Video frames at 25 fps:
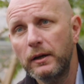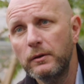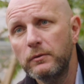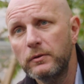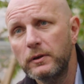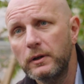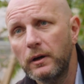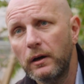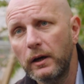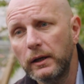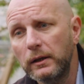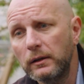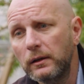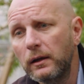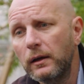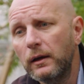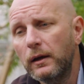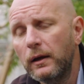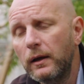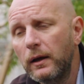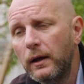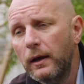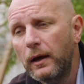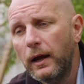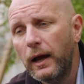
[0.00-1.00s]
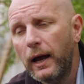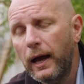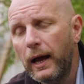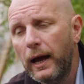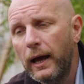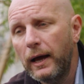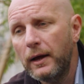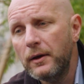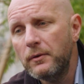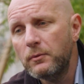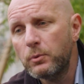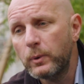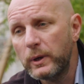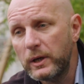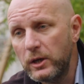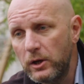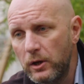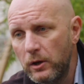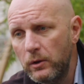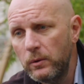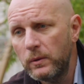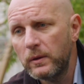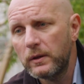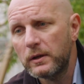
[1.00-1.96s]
overnight, and we knew